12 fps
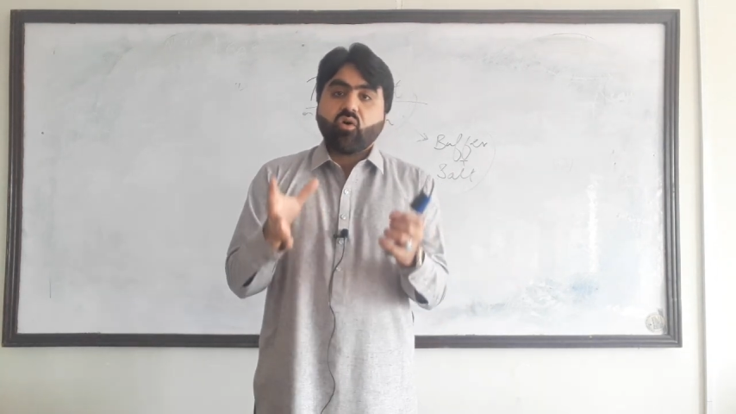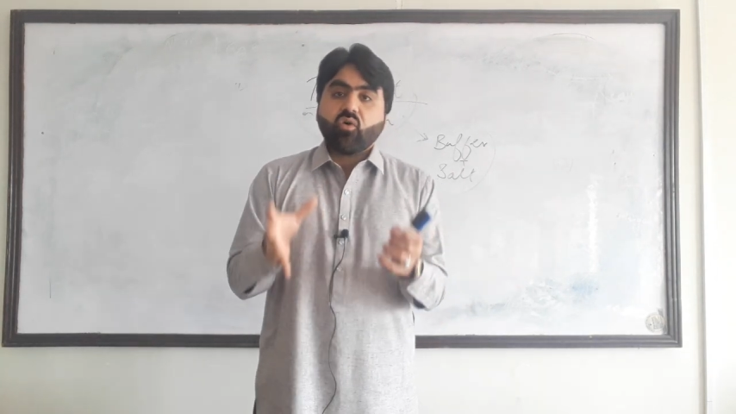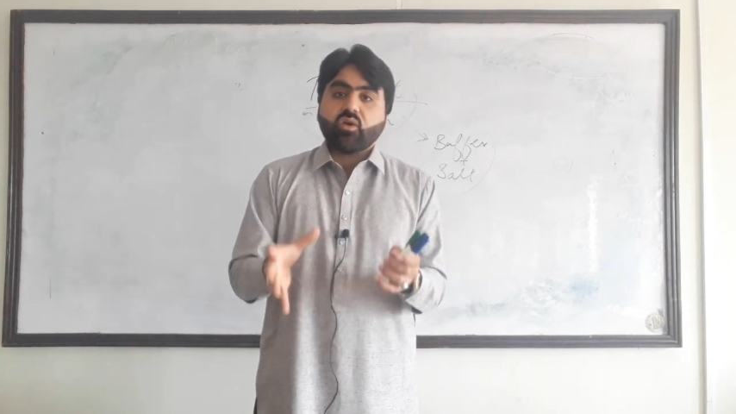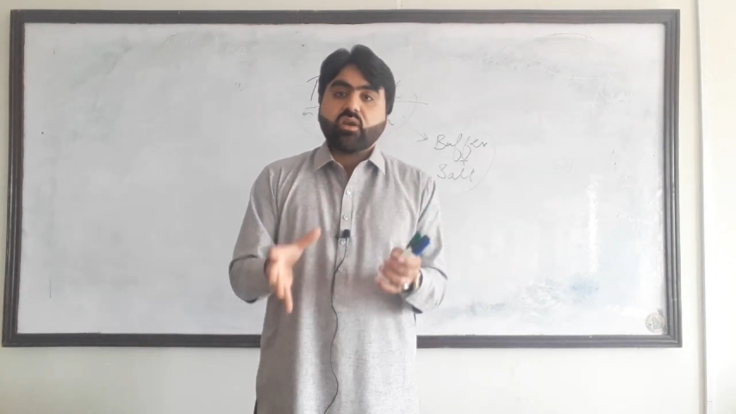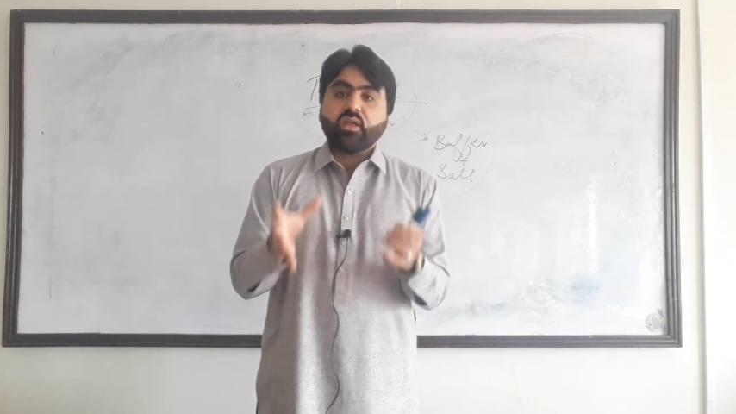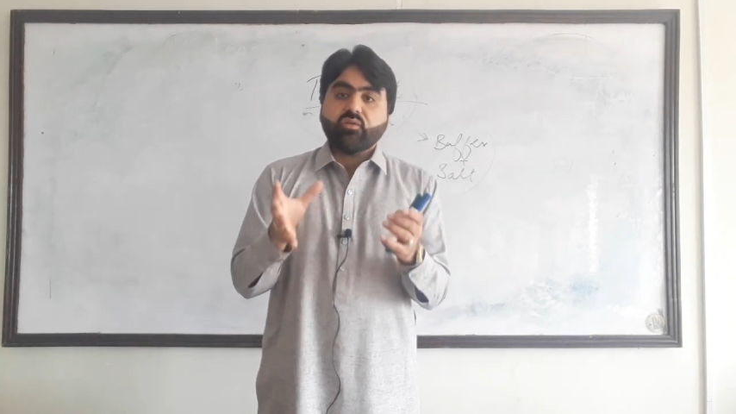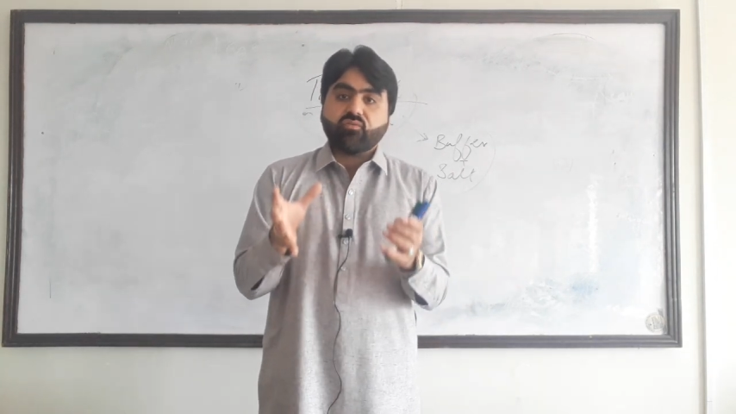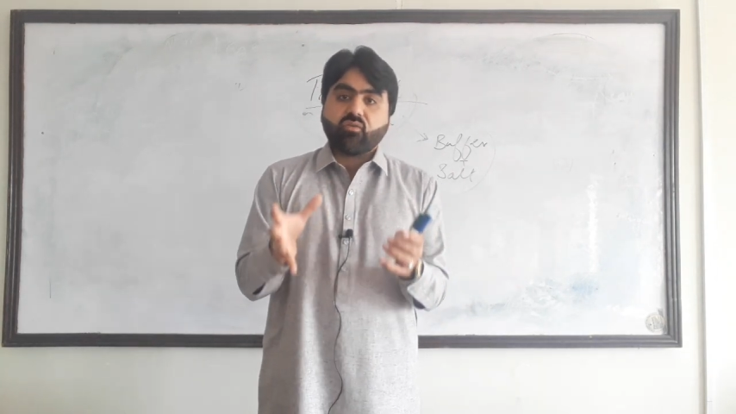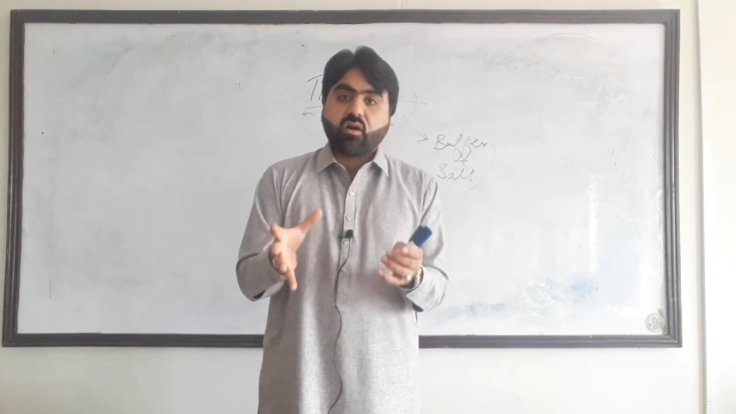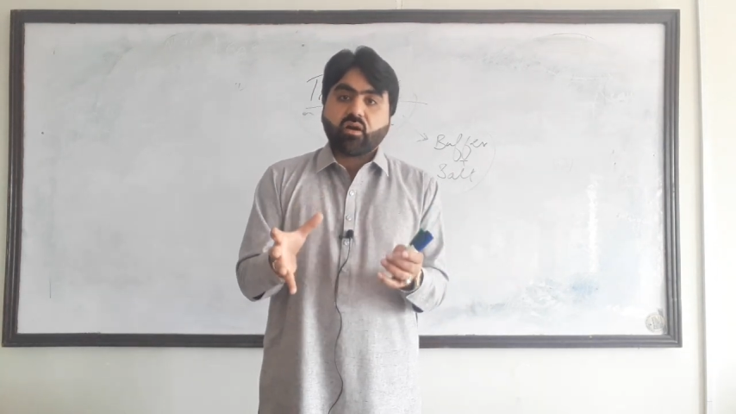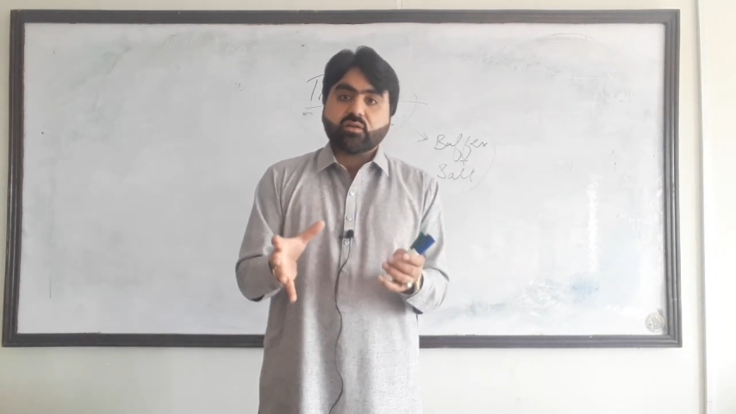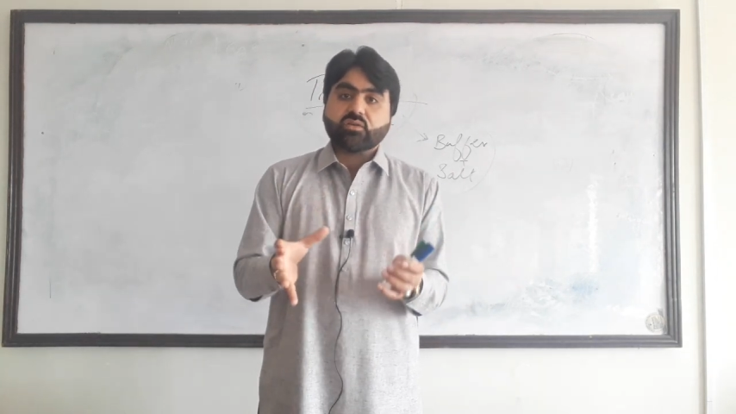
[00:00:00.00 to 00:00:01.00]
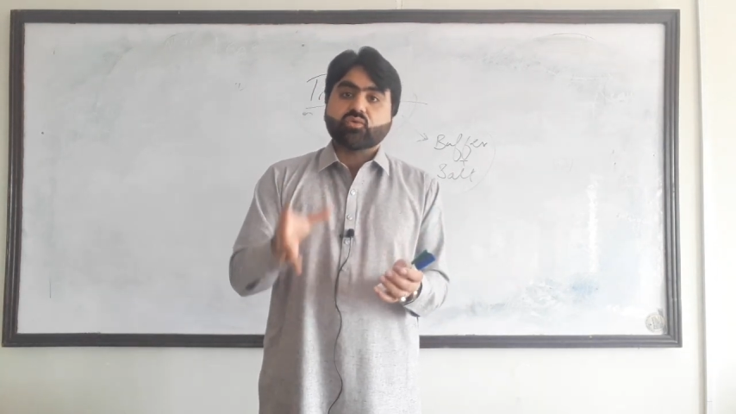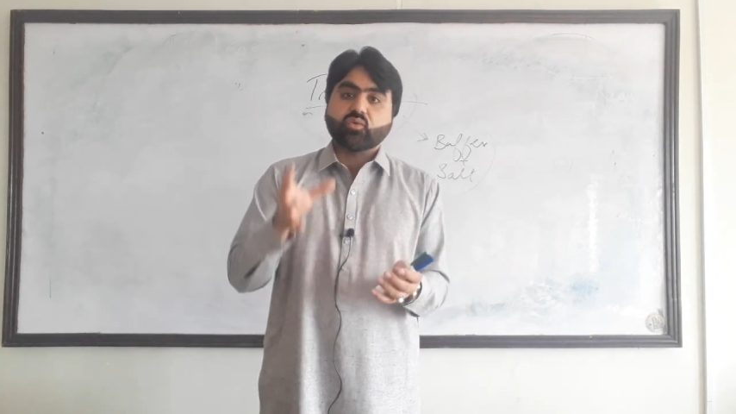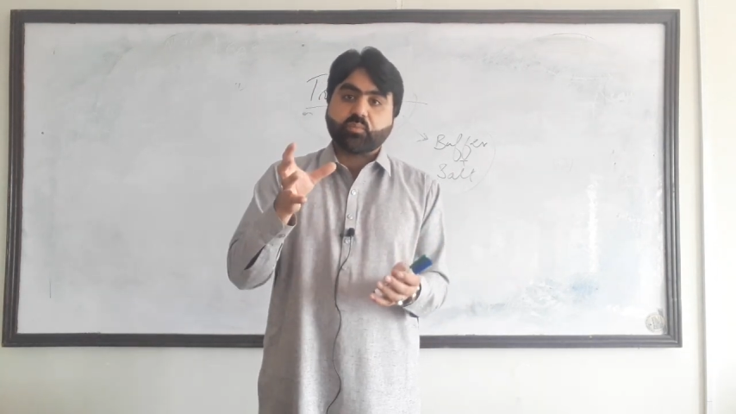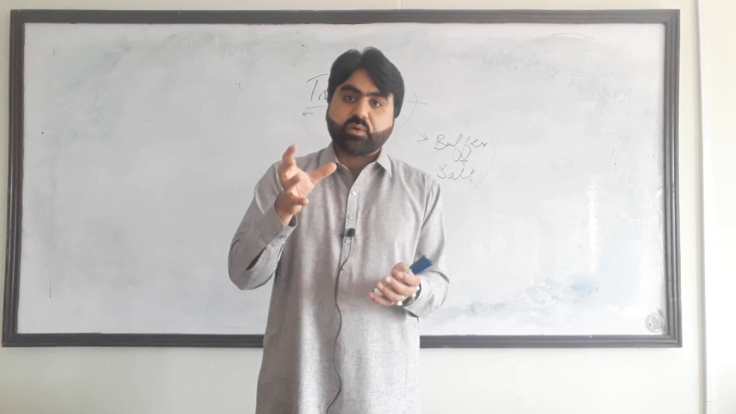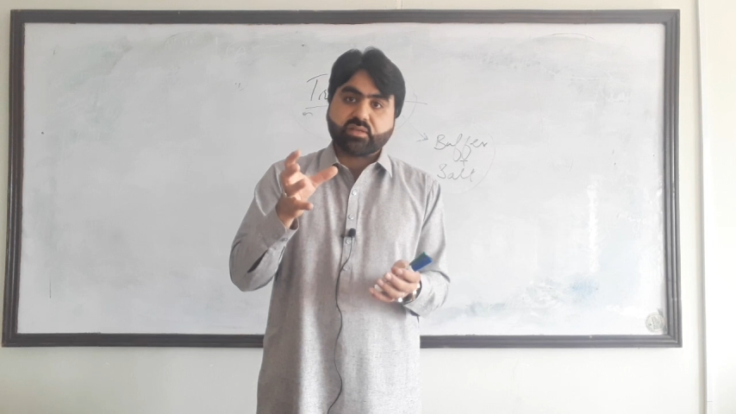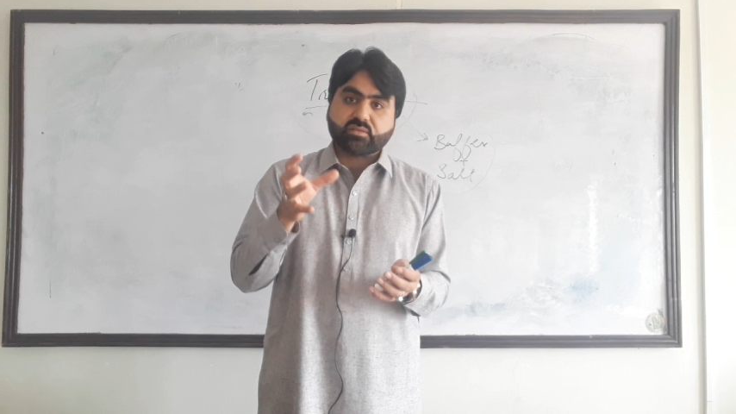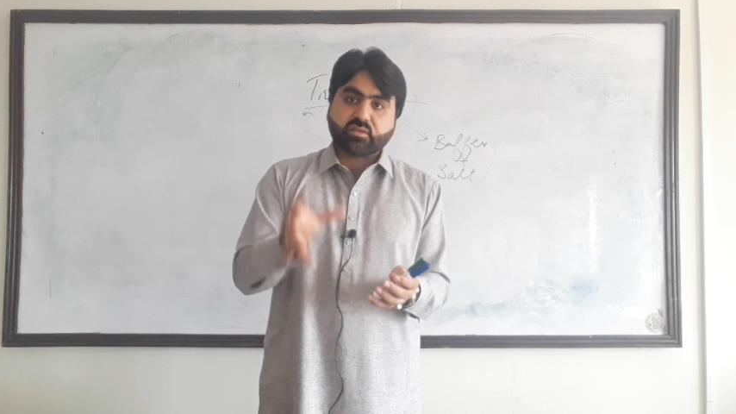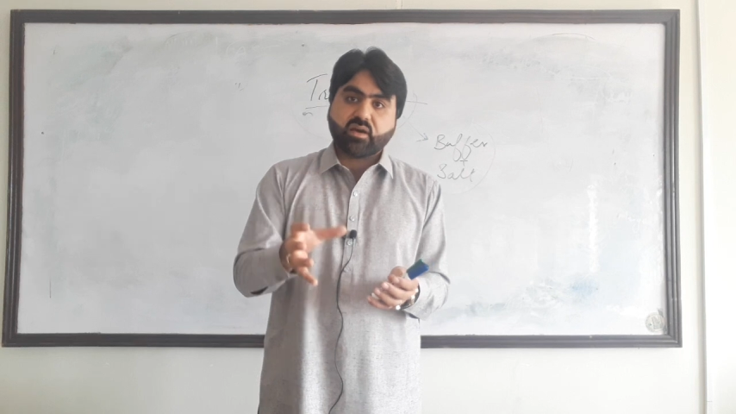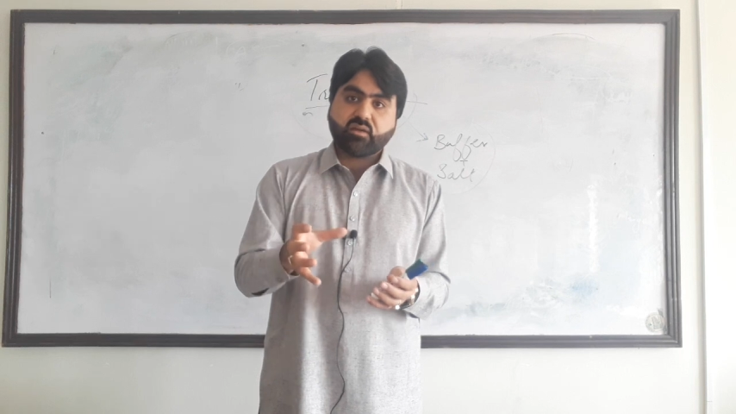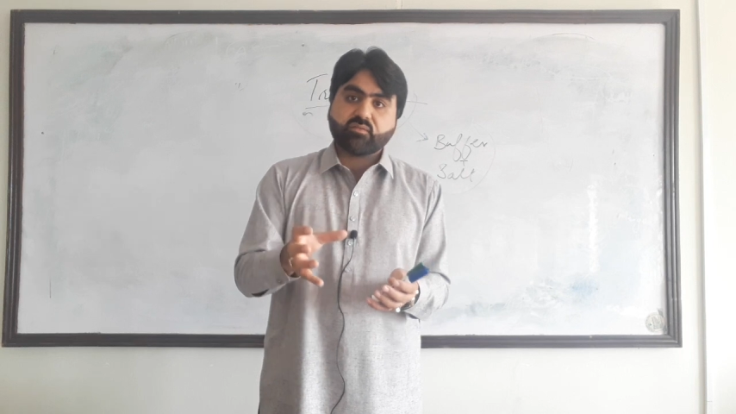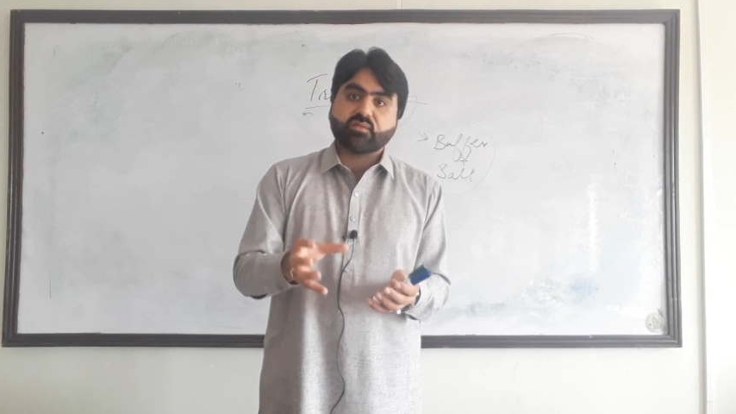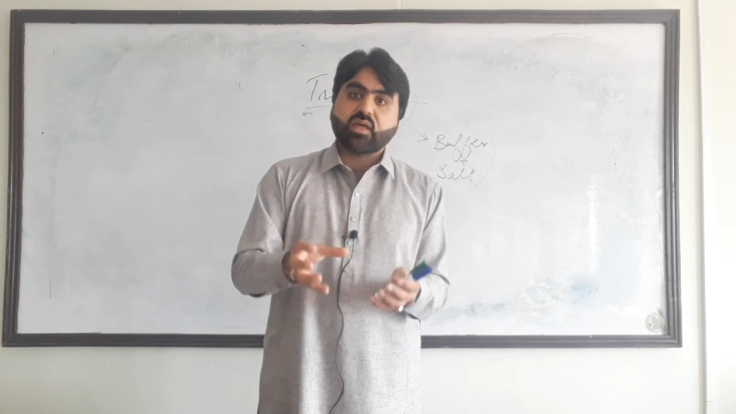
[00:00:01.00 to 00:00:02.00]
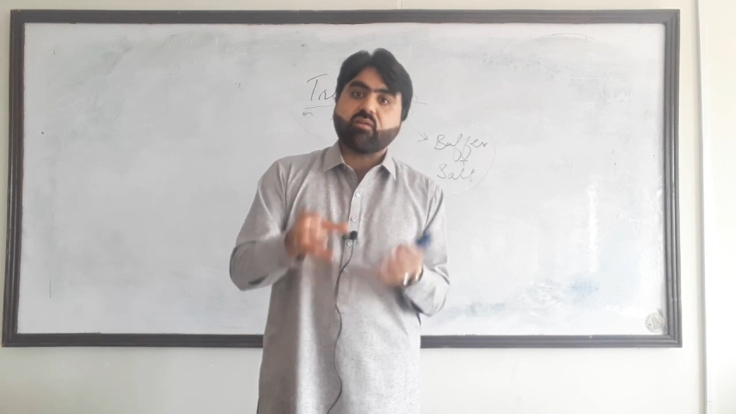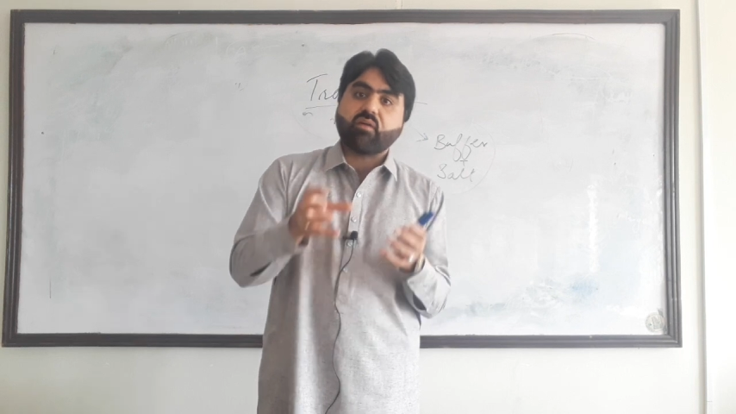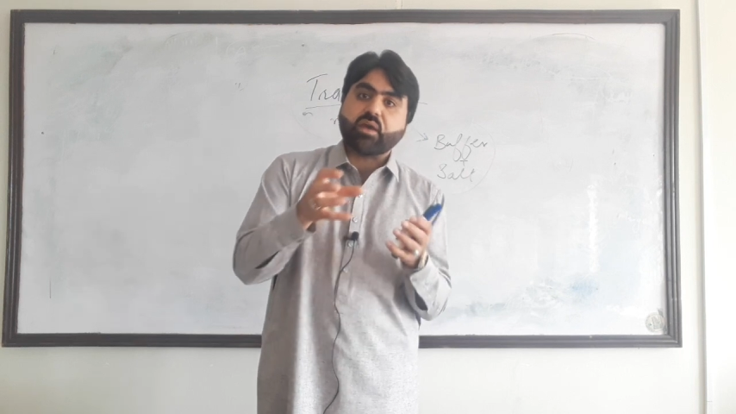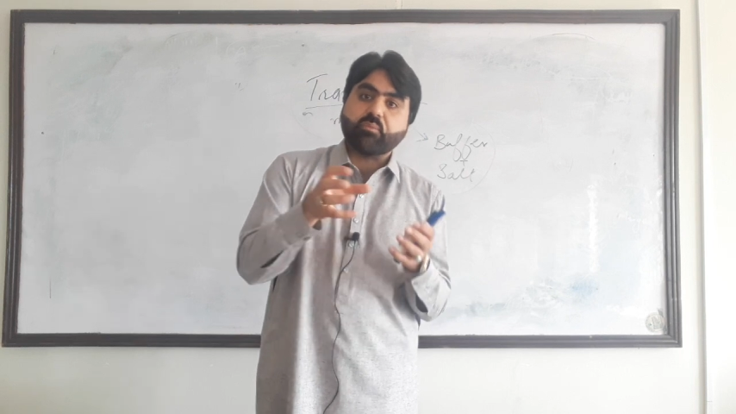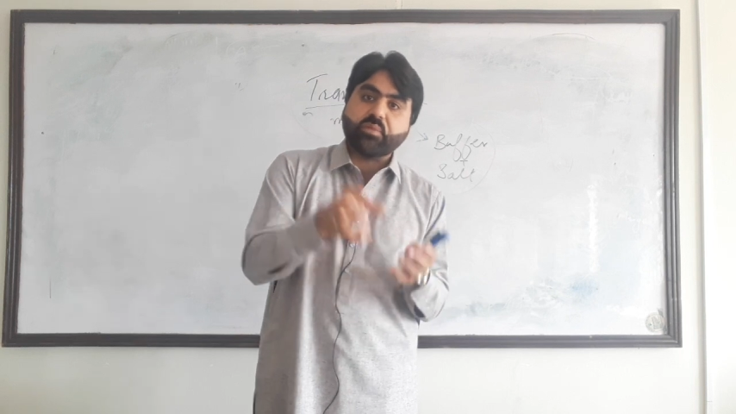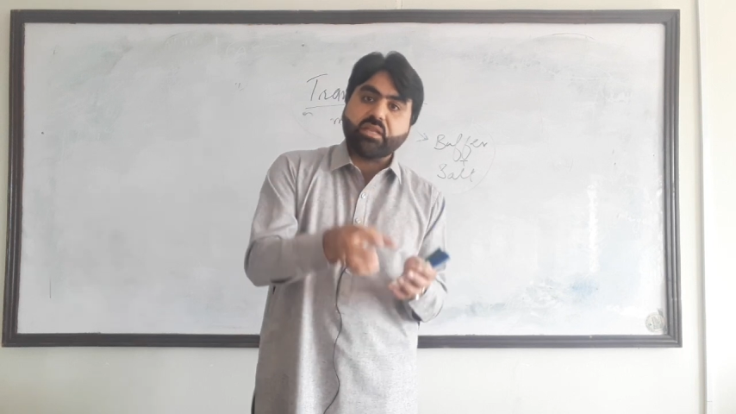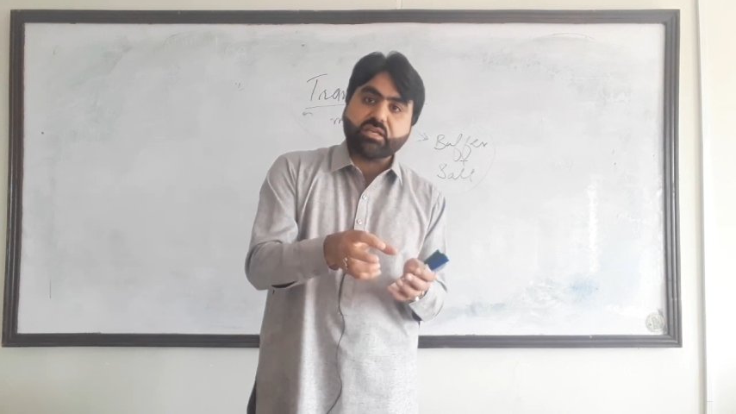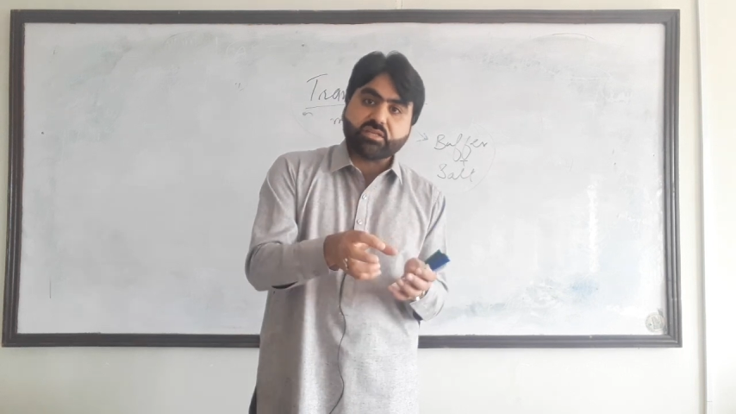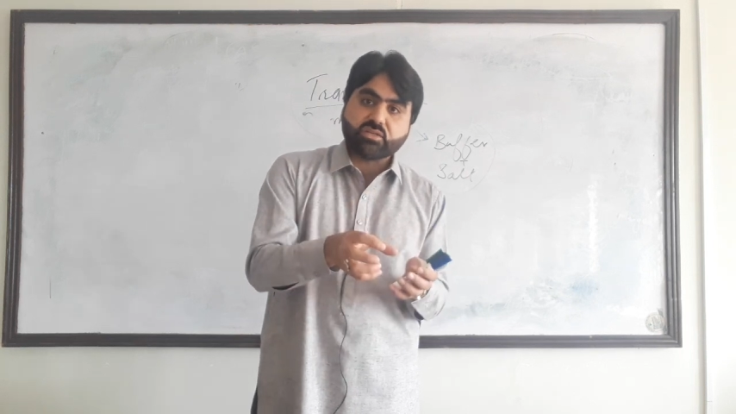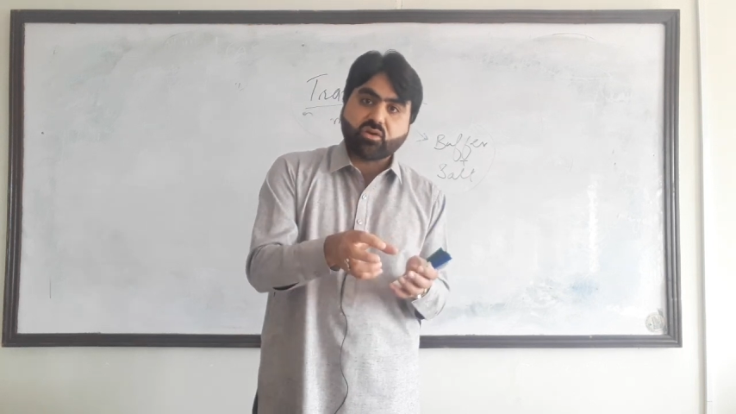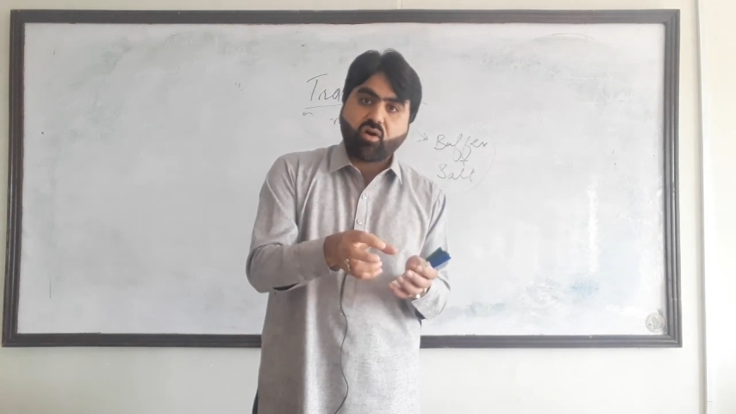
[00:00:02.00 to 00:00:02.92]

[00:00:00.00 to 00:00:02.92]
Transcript: only want to preserve the viability